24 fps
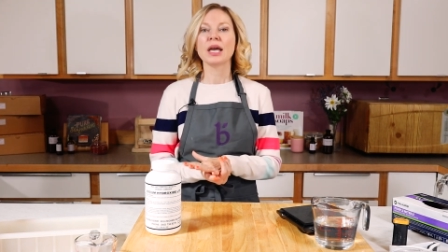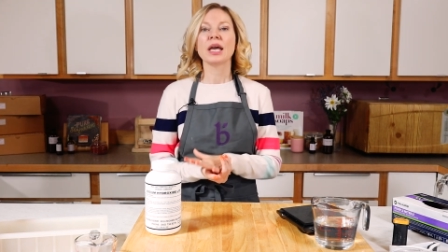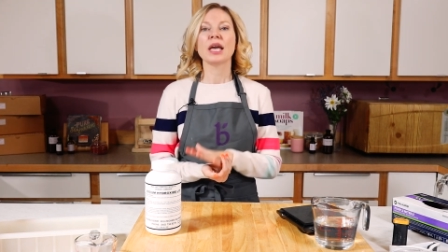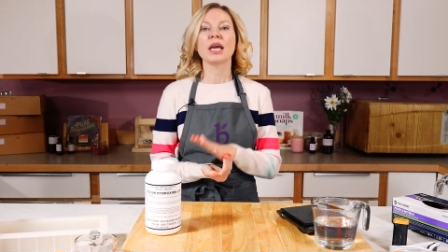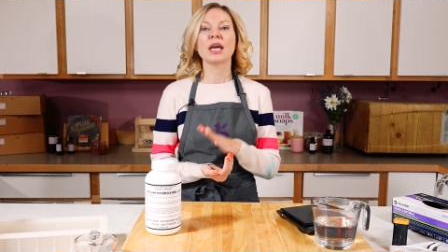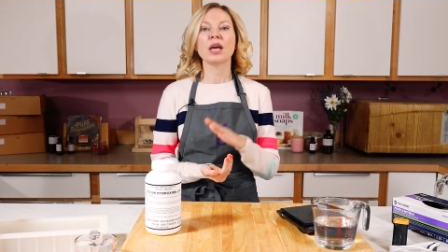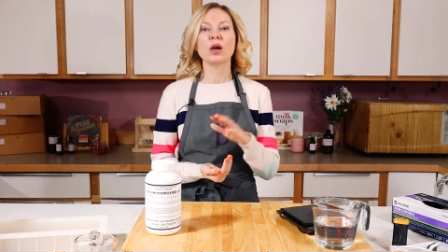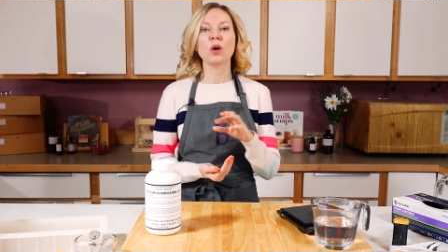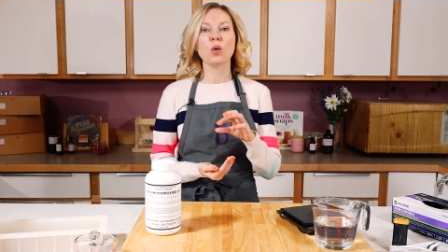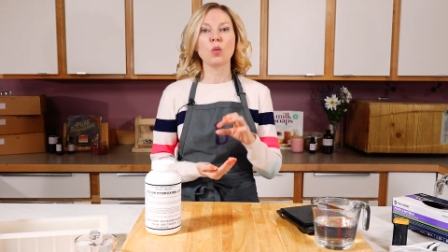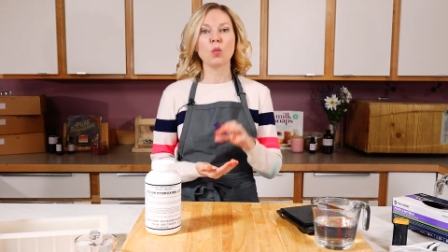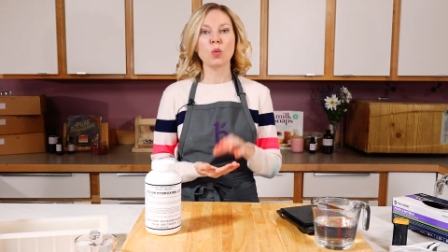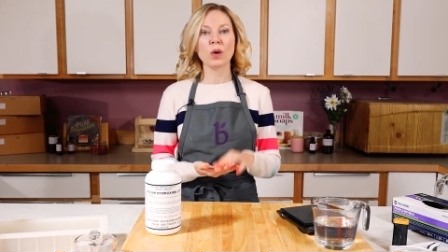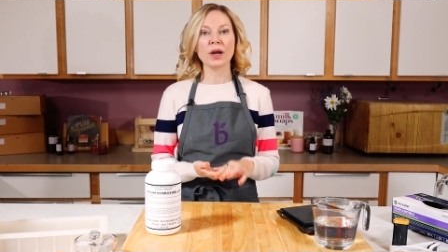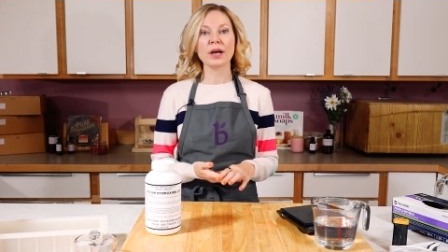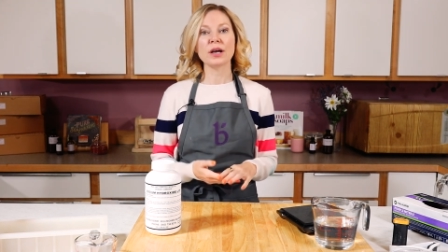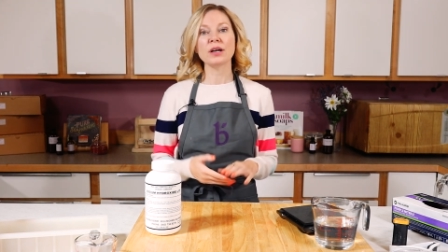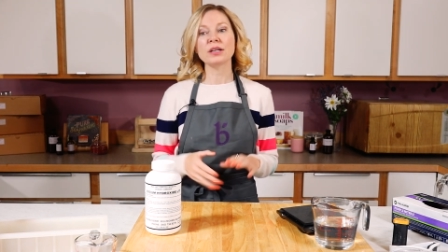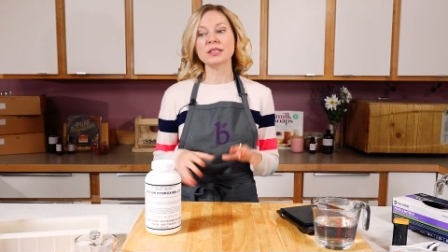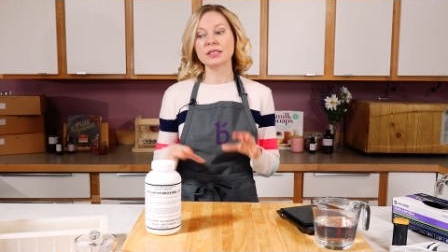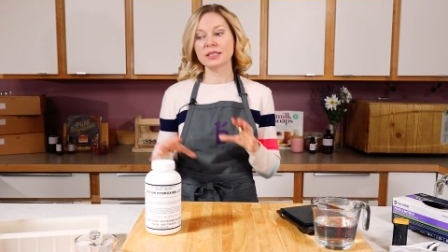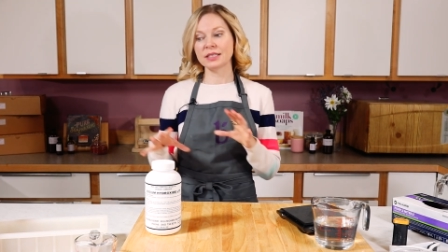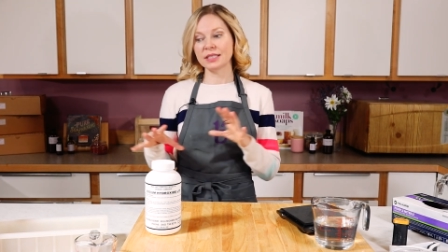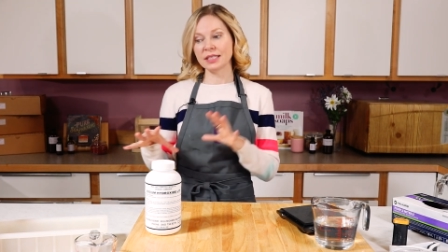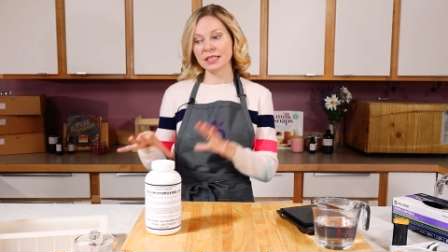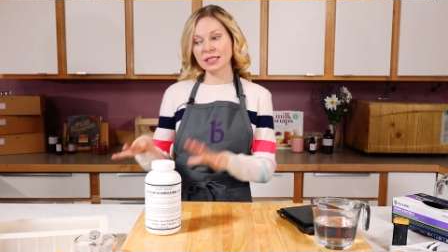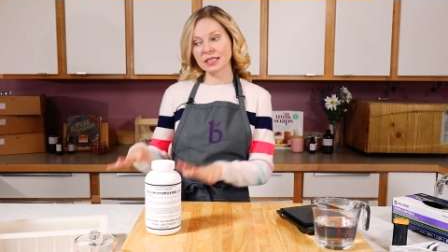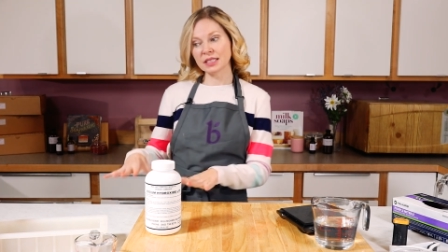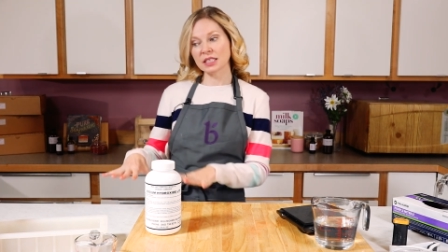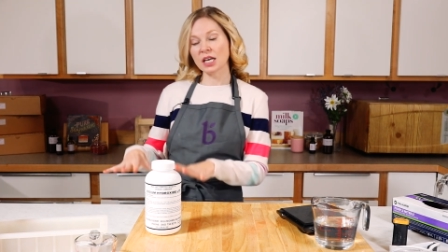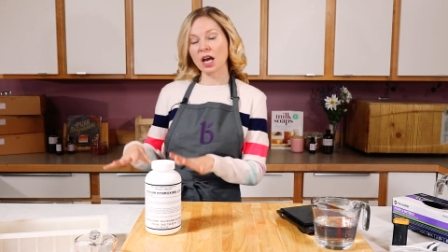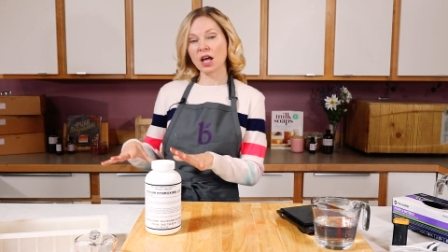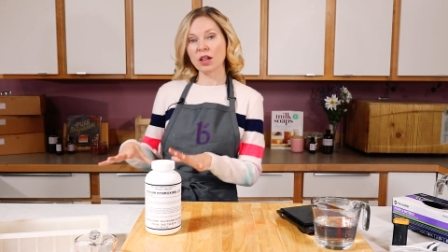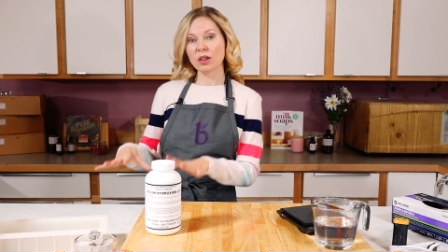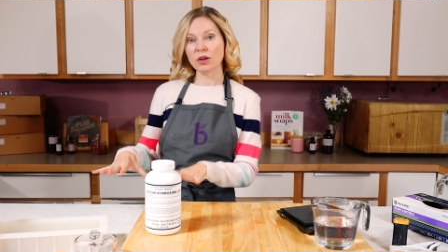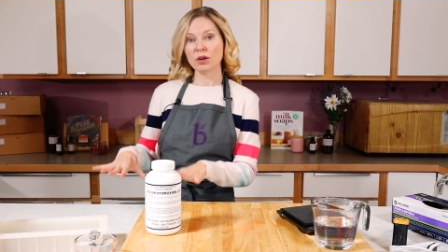it will
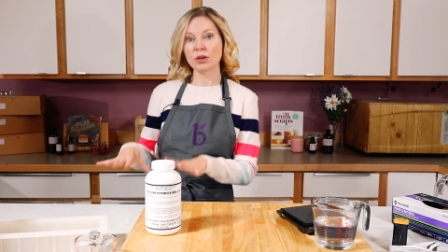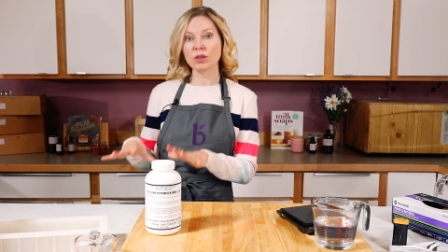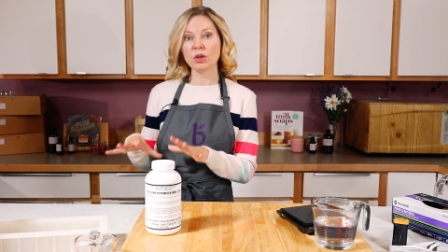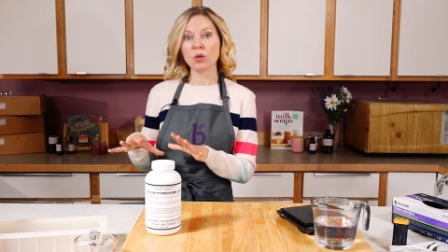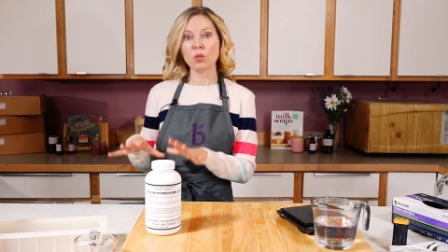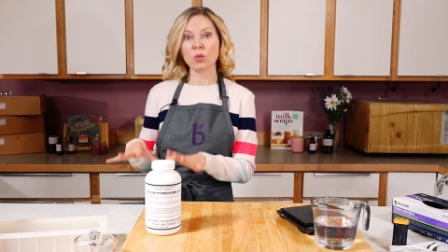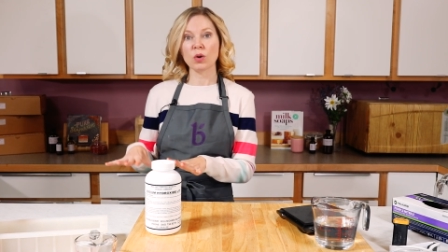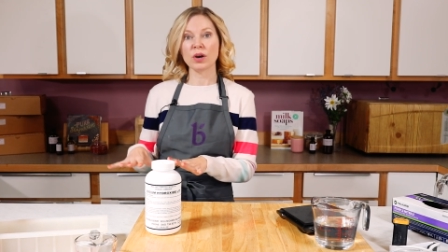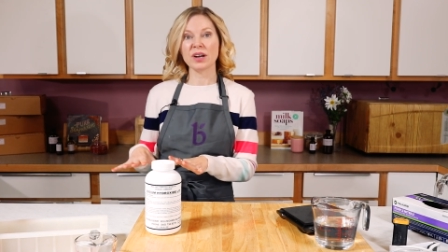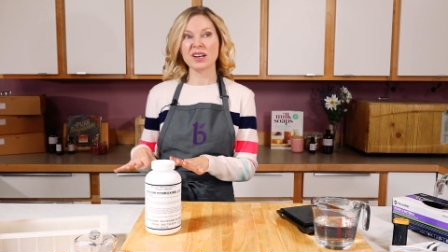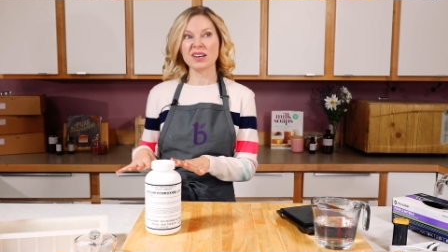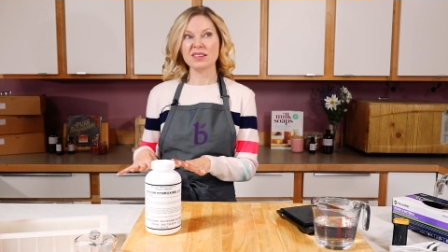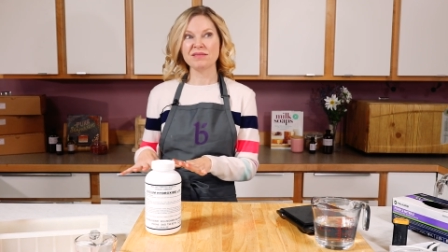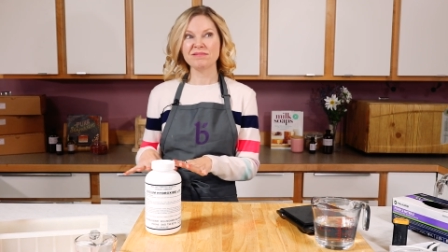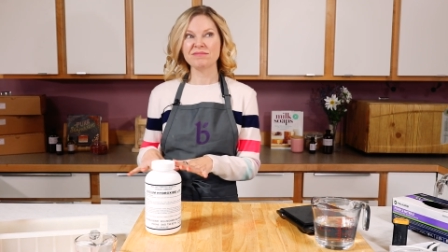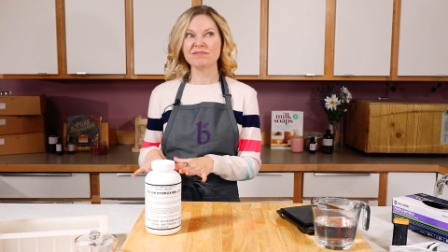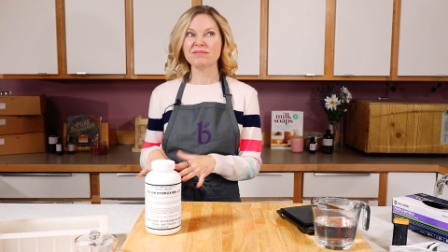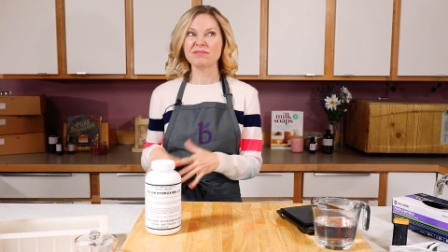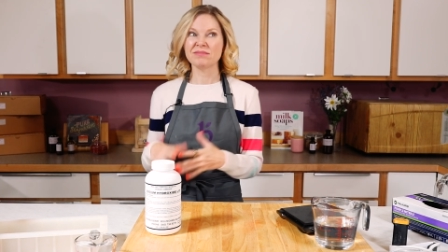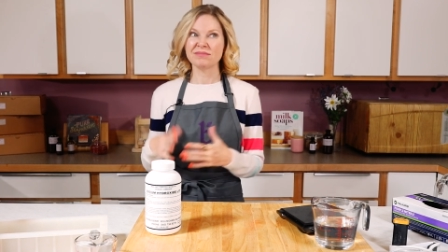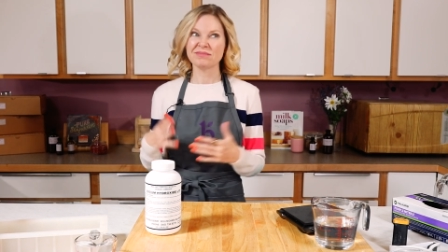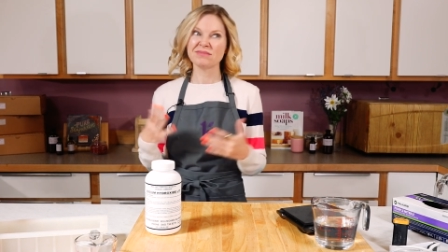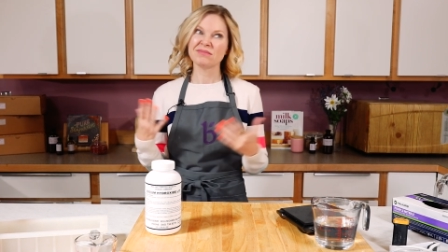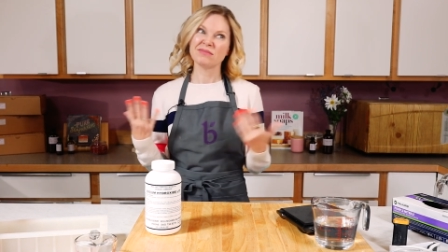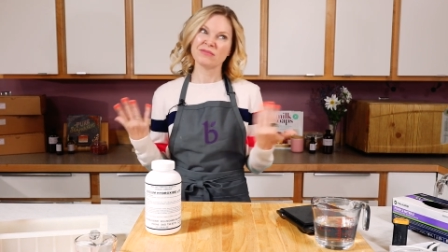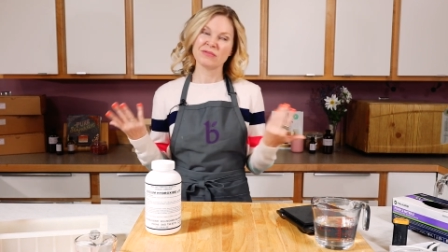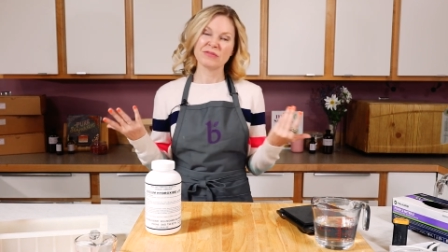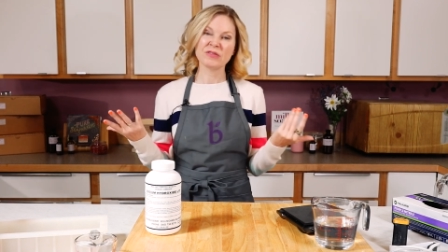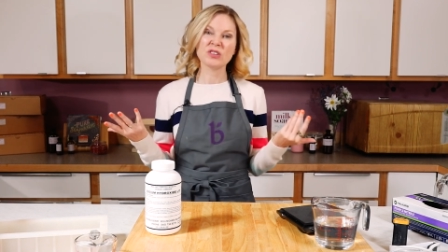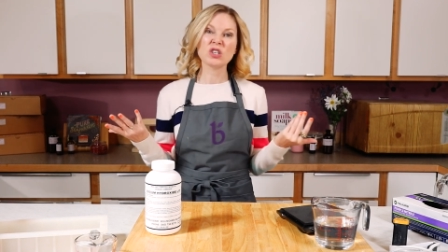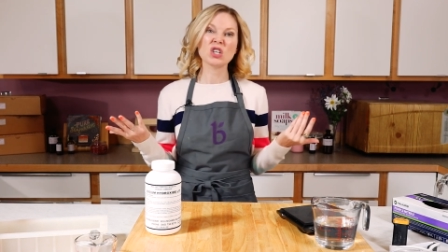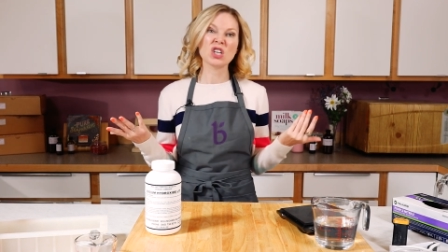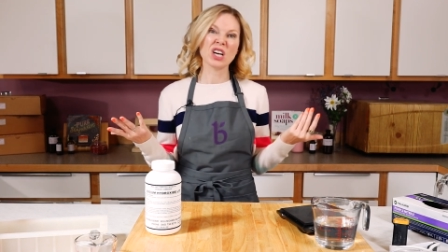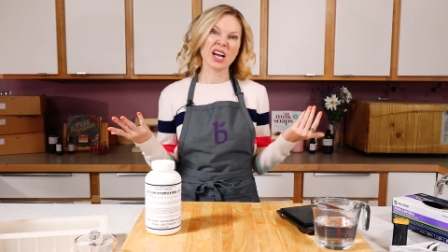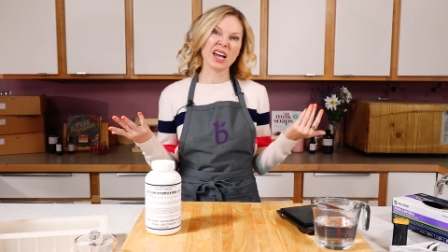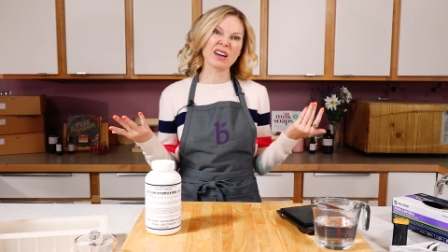discolor the wood
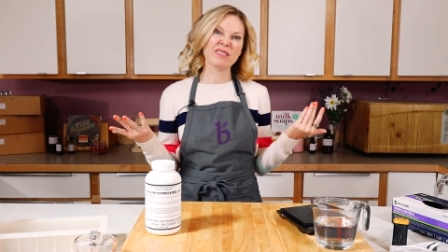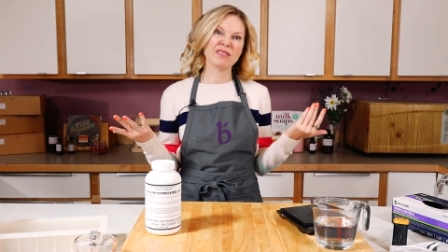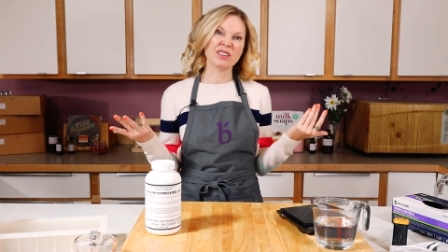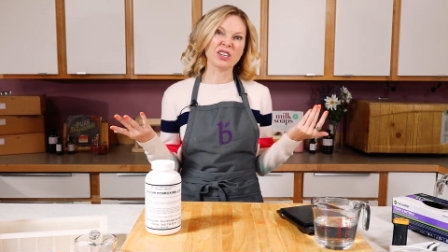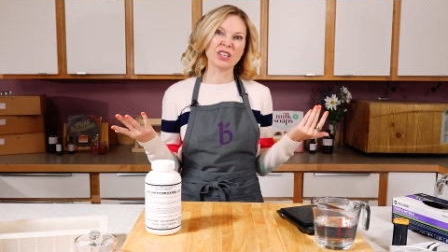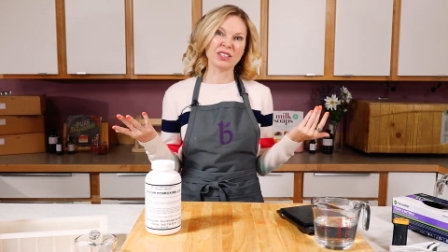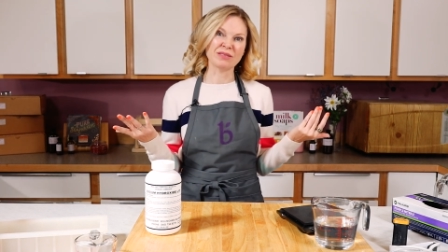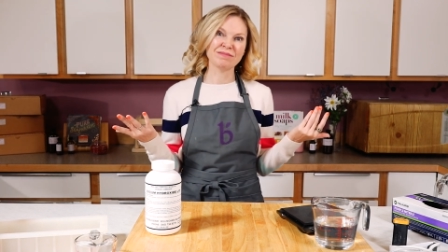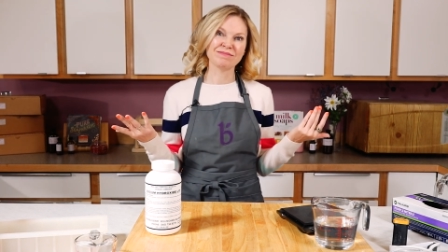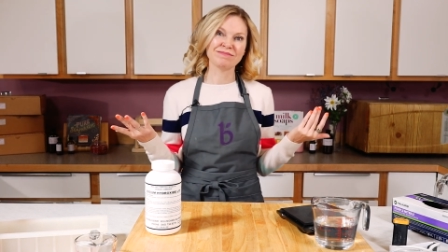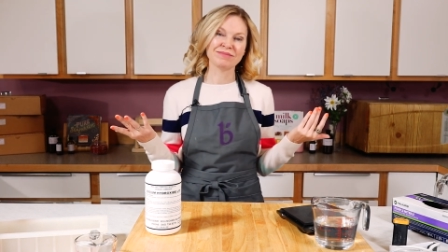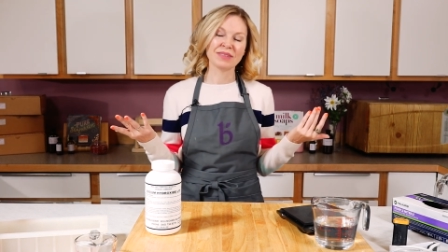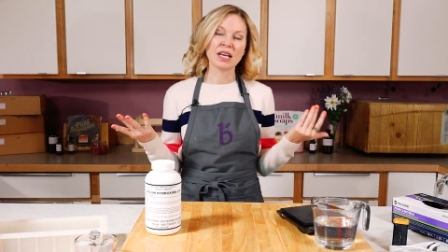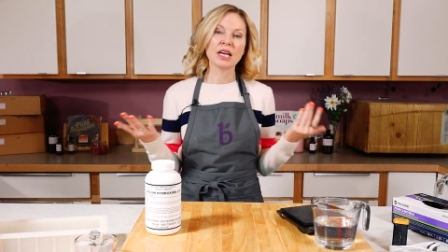forever.